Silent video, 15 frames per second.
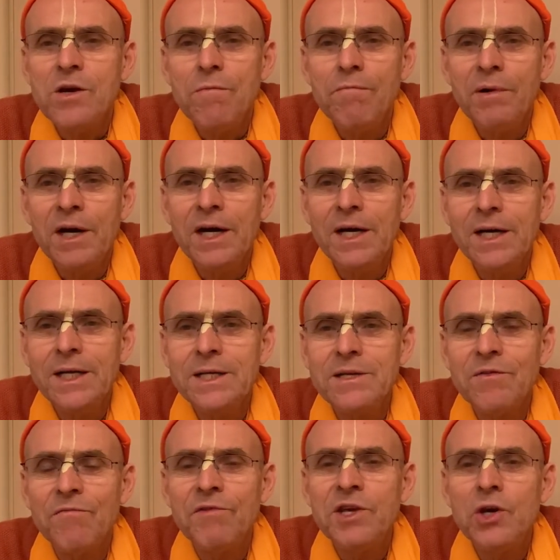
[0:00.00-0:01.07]
But
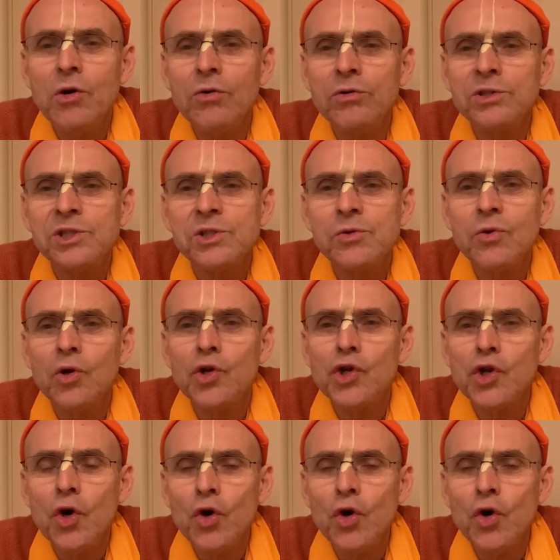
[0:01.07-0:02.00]
we also on an